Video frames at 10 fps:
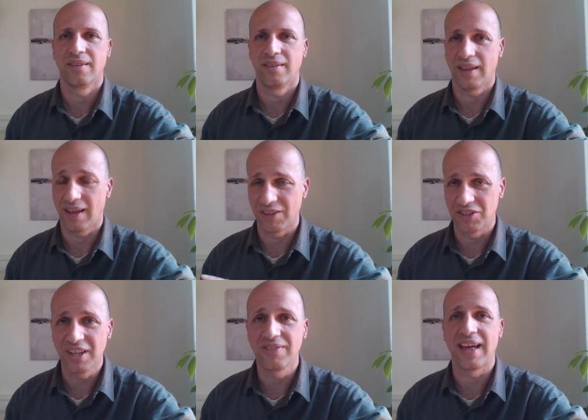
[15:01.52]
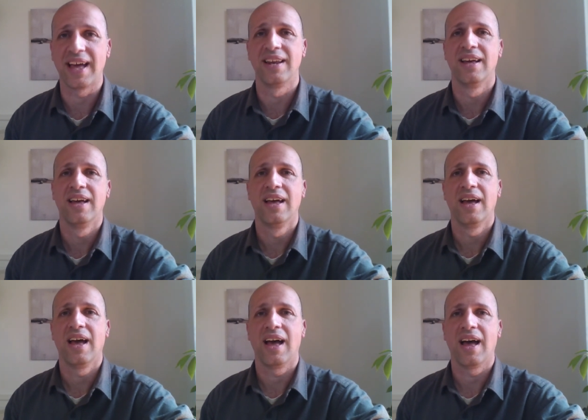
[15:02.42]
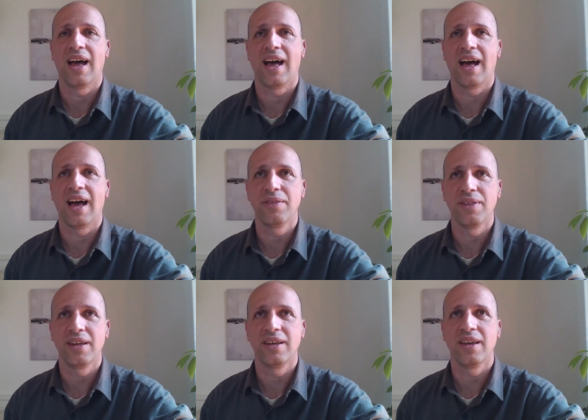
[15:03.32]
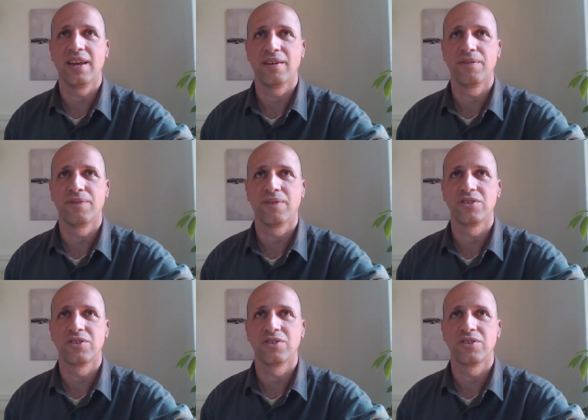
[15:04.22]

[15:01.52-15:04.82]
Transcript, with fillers: having said that, I think if